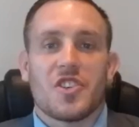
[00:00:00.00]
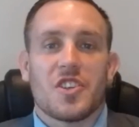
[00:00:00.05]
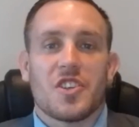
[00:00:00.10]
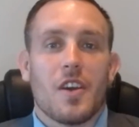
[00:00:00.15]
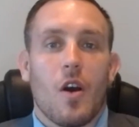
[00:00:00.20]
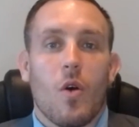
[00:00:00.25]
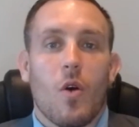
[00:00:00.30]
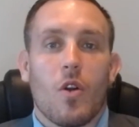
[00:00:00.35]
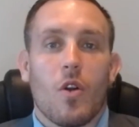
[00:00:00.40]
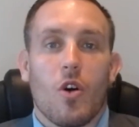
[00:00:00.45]

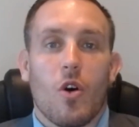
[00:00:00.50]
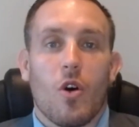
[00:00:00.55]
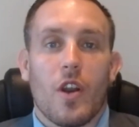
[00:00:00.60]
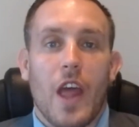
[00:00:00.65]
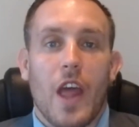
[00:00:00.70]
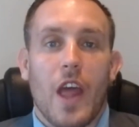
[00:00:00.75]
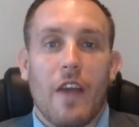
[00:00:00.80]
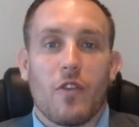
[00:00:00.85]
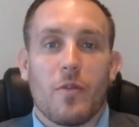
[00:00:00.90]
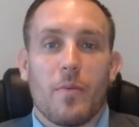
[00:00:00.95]
What's going on,
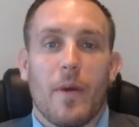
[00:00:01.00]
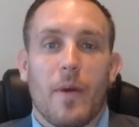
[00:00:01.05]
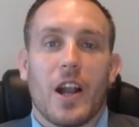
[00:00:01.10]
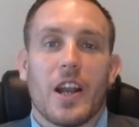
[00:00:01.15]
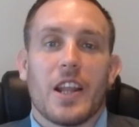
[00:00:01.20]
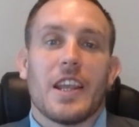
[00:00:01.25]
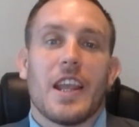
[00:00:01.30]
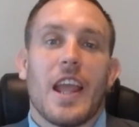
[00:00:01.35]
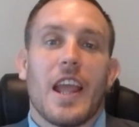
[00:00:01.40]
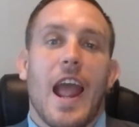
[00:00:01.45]

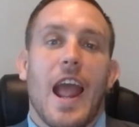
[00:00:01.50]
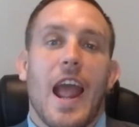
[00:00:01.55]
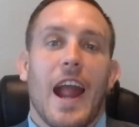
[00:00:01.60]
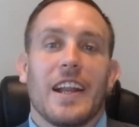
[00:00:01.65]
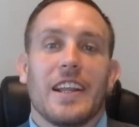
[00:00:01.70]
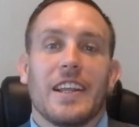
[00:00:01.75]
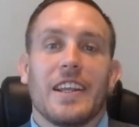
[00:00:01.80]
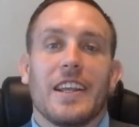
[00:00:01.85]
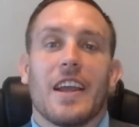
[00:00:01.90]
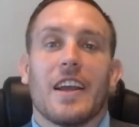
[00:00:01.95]
everybody?
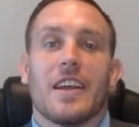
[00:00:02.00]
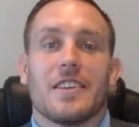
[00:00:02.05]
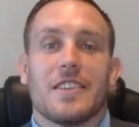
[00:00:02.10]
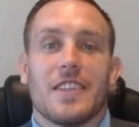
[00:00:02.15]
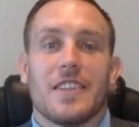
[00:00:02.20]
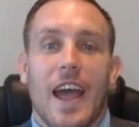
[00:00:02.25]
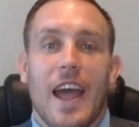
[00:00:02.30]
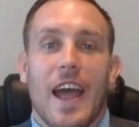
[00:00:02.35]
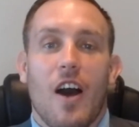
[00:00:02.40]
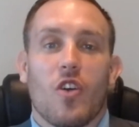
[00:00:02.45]
Eddie
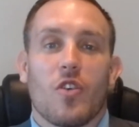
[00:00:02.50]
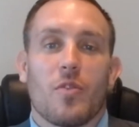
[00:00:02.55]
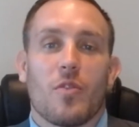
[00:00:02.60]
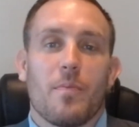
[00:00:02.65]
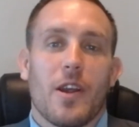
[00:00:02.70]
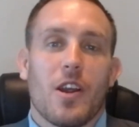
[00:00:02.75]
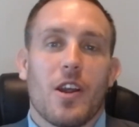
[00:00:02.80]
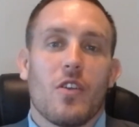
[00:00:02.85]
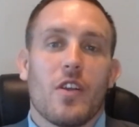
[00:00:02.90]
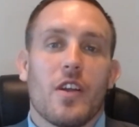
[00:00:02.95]
Dowd,
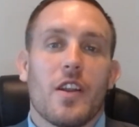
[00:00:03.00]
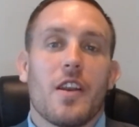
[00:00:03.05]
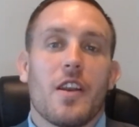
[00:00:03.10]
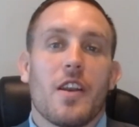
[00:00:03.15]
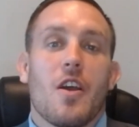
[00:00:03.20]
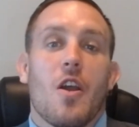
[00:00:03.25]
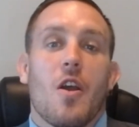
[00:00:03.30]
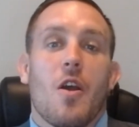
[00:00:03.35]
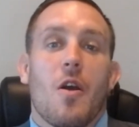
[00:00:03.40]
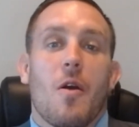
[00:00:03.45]

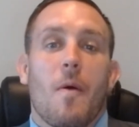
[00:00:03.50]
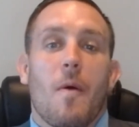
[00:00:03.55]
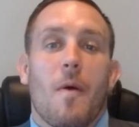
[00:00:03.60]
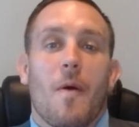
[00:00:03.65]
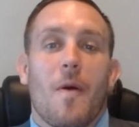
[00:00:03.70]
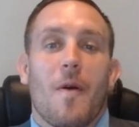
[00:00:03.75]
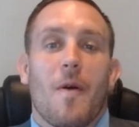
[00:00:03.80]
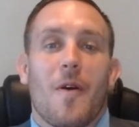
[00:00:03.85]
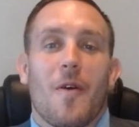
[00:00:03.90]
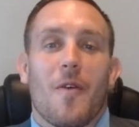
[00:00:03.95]
Maryland
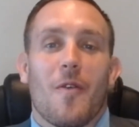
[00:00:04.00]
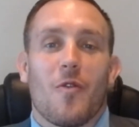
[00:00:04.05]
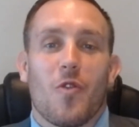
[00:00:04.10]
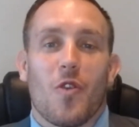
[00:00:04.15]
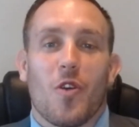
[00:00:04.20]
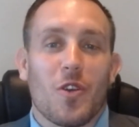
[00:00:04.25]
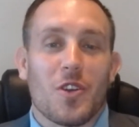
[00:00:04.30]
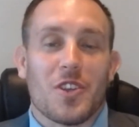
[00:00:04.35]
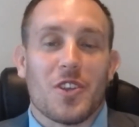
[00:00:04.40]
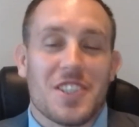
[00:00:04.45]

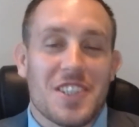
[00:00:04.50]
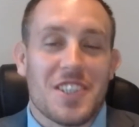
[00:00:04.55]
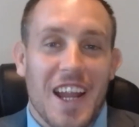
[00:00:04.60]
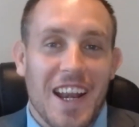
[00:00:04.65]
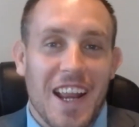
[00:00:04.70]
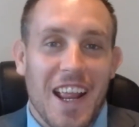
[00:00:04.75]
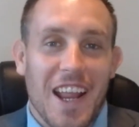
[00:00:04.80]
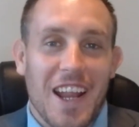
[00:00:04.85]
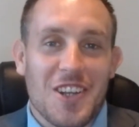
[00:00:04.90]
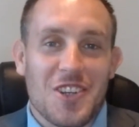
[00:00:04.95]
real estate
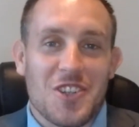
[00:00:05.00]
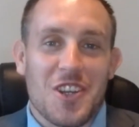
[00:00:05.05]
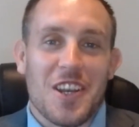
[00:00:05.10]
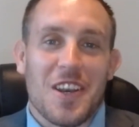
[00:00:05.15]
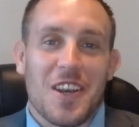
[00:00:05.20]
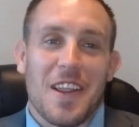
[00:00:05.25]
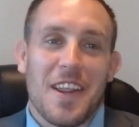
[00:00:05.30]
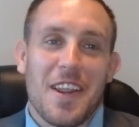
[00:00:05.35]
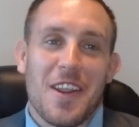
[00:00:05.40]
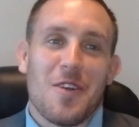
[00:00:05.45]

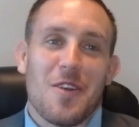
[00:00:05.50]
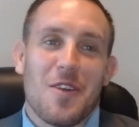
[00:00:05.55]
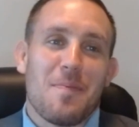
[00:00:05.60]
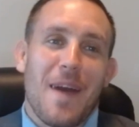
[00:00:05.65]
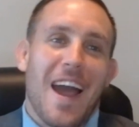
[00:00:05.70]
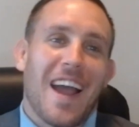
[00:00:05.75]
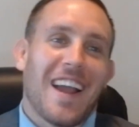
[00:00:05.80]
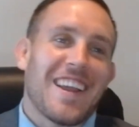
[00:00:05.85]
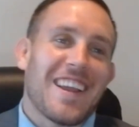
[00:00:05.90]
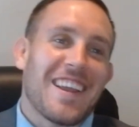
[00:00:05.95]
agent, here
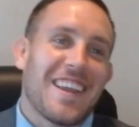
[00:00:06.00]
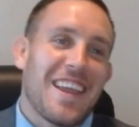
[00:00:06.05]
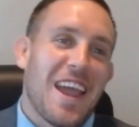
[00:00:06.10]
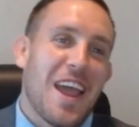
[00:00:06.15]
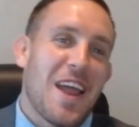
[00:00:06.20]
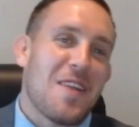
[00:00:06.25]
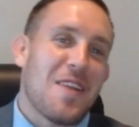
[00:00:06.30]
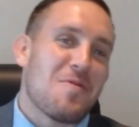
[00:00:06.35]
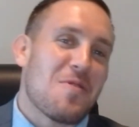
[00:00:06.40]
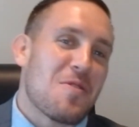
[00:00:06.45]
back
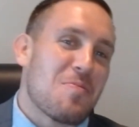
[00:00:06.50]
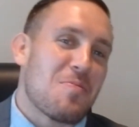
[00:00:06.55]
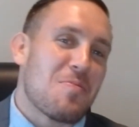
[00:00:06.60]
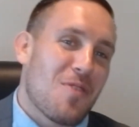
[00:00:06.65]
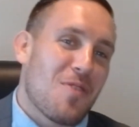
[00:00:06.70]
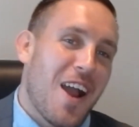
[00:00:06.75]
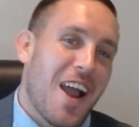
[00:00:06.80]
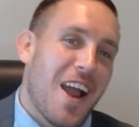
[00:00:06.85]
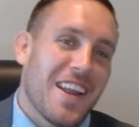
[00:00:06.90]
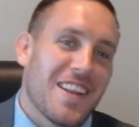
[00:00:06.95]
again with
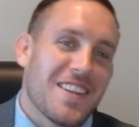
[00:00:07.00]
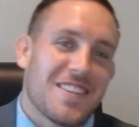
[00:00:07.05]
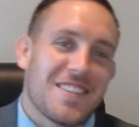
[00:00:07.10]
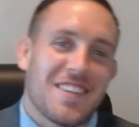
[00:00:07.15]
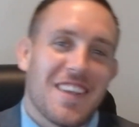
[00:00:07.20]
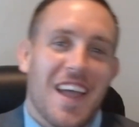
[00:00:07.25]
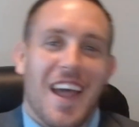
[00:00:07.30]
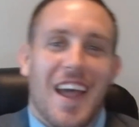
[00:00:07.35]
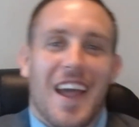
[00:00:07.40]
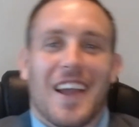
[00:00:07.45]
Brian
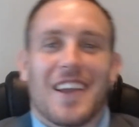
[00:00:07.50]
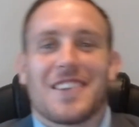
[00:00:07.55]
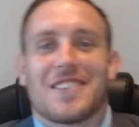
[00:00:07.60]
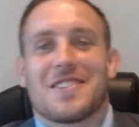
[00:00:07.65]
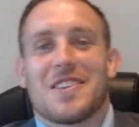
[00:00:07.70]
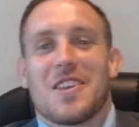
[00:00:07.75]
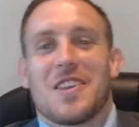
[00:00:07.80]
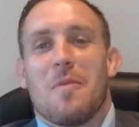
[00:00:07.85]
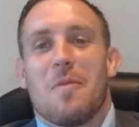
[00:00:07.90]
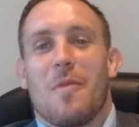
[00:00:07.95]

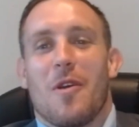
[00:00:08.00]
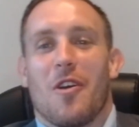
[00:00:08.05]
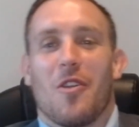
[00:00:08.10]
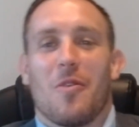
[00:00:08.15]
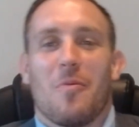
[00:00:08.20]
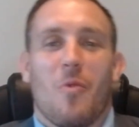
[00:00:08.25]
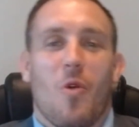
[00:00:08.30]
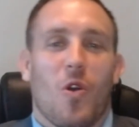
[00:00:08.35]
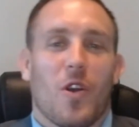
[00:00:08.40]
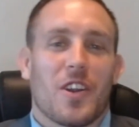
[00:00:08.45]
Sachs,
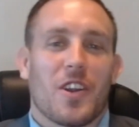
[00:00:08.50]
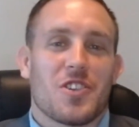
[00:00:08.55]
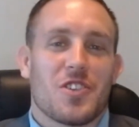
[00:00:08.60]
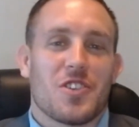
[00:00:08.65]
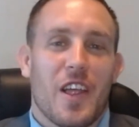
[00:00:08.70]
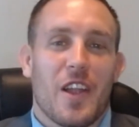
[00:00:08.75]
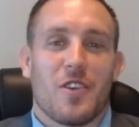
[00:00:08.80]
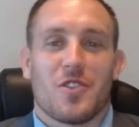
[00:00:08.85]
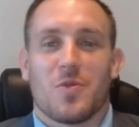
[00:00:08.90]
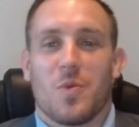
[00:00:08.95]
Maryland mortgage
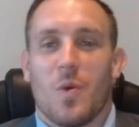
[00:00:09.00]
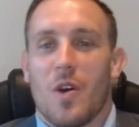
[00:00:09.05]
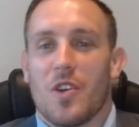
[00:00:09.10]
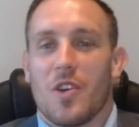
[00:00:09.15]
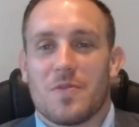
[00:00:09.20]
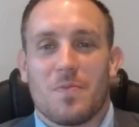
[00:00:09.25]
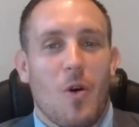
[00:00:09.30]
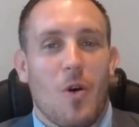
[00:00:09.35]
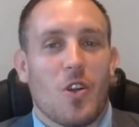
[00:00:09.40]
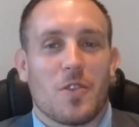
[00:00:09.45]
lender, as well
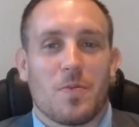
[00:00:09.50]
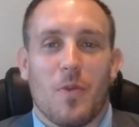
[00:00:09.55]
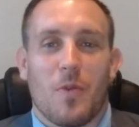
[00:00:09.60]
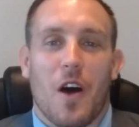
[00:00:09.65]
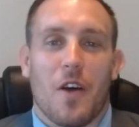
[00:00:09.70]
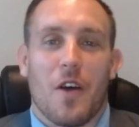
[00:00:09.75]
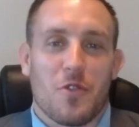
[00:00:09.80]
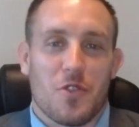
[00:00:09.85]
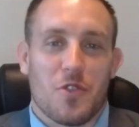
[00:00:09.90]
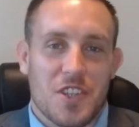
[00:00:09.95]
as multiple
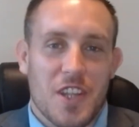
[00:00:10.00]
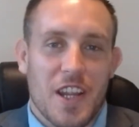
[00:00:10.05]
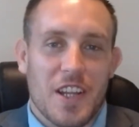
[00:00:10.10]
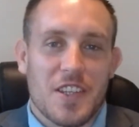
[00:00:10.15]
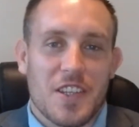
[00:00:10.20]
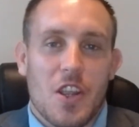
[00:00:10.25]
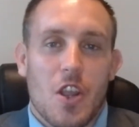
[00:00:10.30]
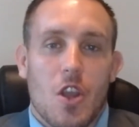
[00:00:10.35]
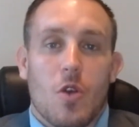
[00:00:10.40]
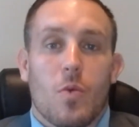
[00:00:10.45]
other
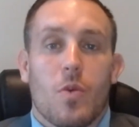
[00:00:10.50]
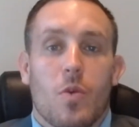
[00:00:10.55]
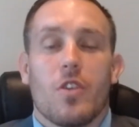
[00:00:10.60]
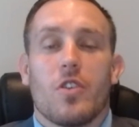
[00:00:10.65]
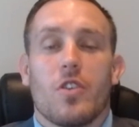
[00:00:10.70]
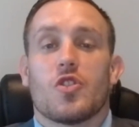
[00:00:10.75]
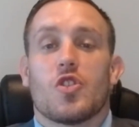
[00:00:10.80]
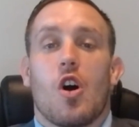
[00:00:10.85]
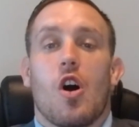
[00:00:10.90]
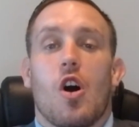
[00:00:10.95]
states. We're here
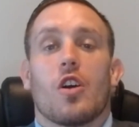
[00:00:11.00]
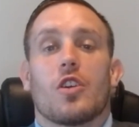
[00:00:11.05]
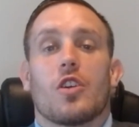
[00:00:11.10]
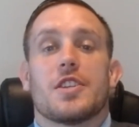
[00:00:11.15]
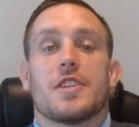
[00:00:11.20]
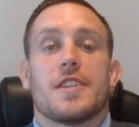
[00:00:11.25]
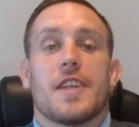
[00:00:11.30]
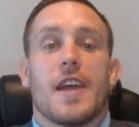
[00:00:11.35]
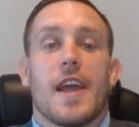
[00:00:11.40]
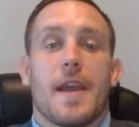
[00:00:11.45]
to talk
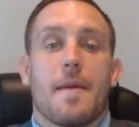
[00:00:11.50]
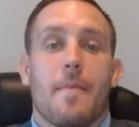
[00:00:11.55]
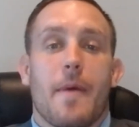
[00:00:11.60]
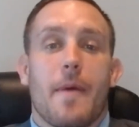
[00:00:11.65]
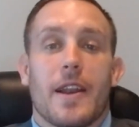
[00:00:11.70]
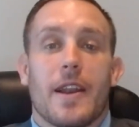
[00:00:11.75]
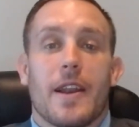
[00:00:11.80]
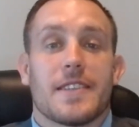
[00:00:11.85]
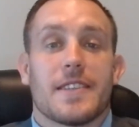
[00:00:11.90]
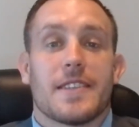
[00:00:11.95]
today
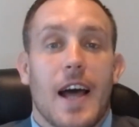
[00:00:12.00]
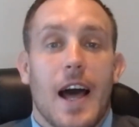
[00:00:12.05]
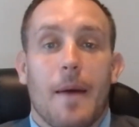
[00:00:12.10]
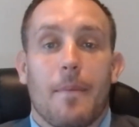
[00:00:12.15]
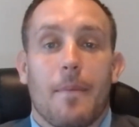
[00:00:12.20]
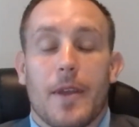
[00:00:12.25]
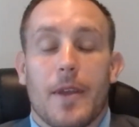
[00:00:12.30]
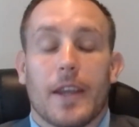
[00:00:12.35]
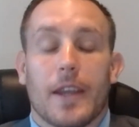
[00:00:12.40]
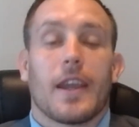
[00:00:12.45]
about a
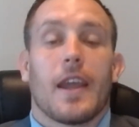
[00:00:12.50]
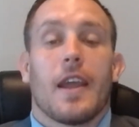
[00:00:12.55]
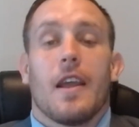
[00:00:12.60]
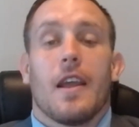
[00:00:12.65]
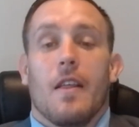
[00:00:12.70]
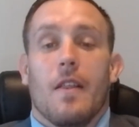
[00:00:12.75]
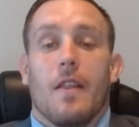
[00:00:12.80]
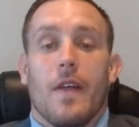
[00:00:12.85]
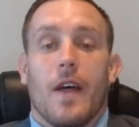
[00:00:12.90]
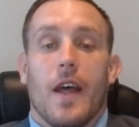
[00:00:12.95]
topic
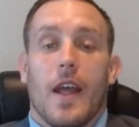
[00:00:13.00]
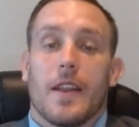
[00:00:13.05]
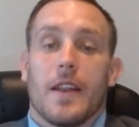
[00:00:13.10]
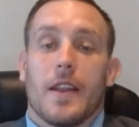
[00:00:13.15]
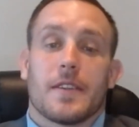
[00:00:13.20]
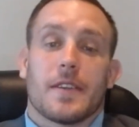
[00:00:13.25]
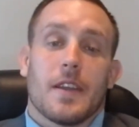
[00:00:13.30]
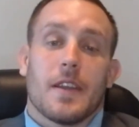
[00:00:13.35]
that